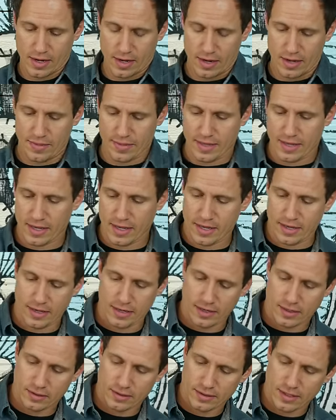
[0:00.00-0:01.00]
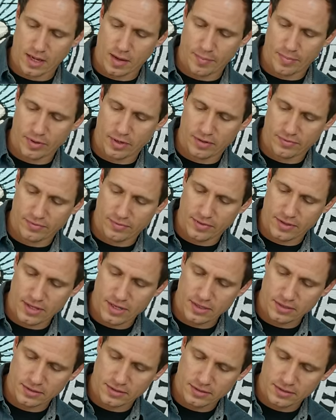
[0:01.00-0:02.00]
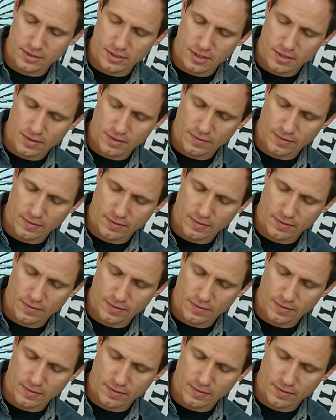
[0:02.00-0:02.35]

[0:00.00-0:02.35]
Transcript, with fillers: And then I'll top it off with this.